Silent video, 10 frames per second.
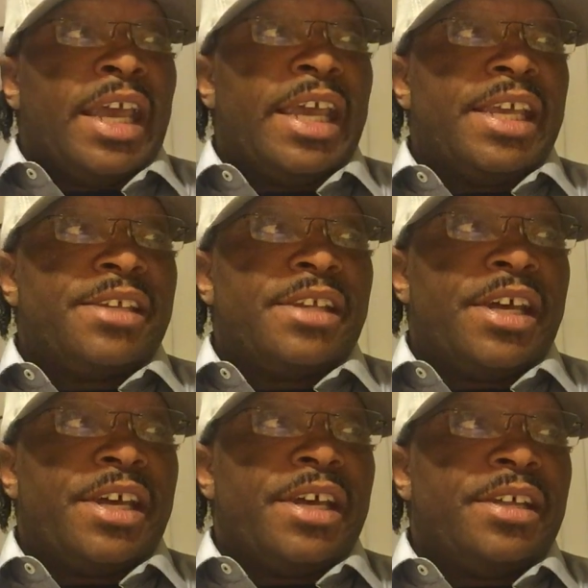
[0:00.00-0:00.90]
is
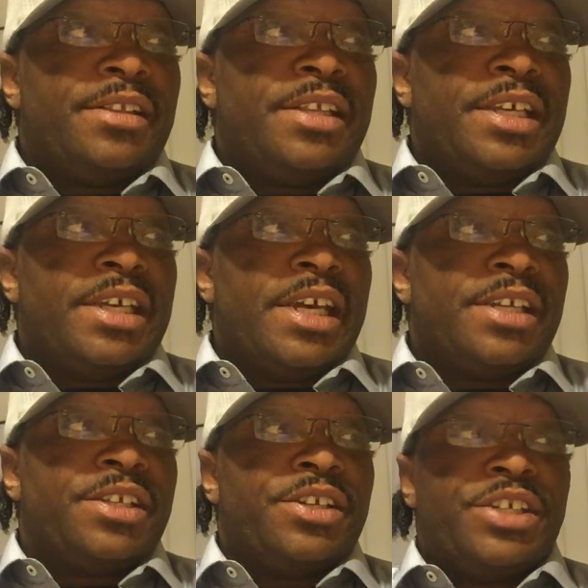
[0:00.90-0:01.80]

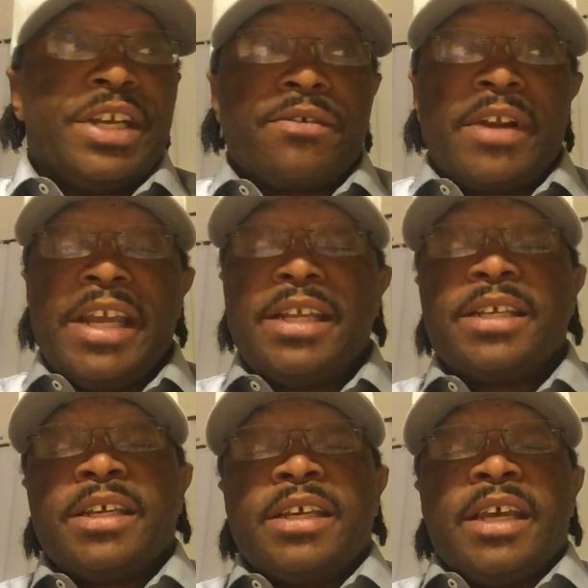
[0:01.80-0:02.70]
to
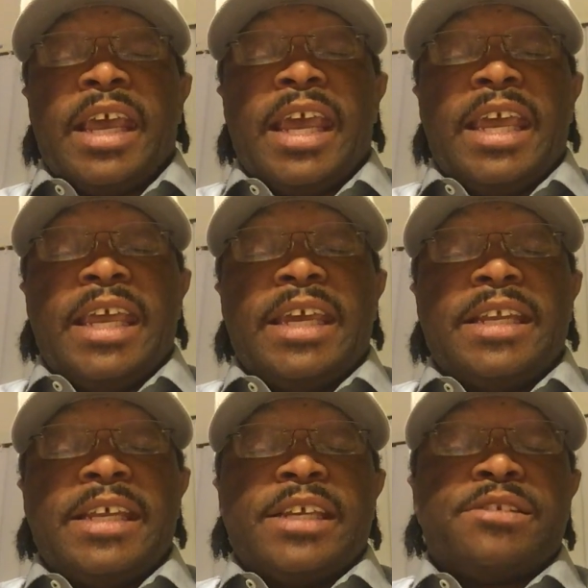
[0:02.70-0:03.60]
generate
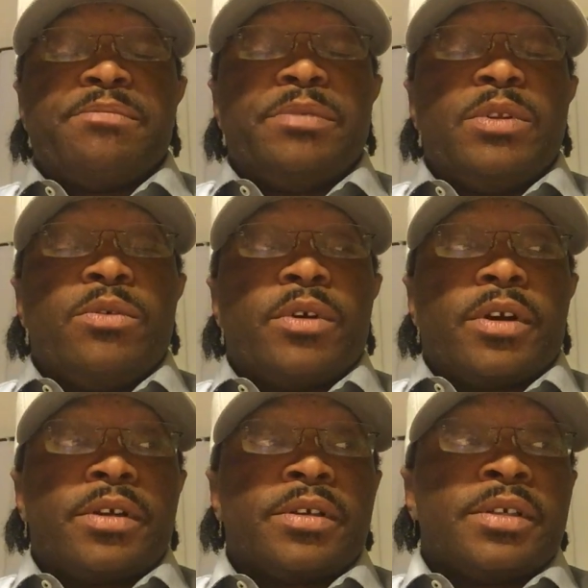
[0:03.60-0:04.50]
and
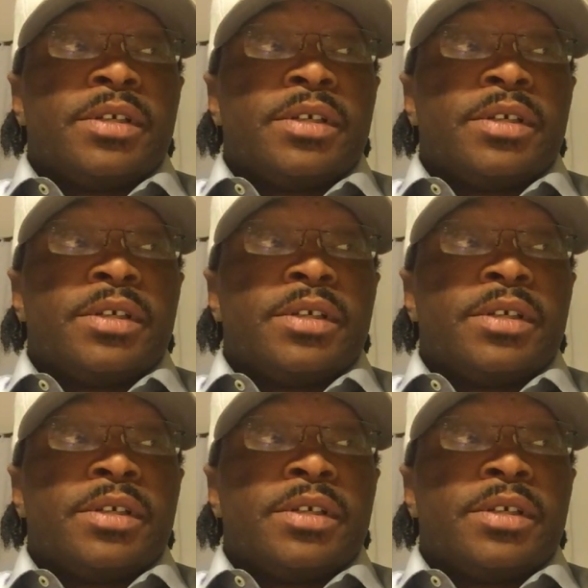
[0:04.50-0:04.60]
explore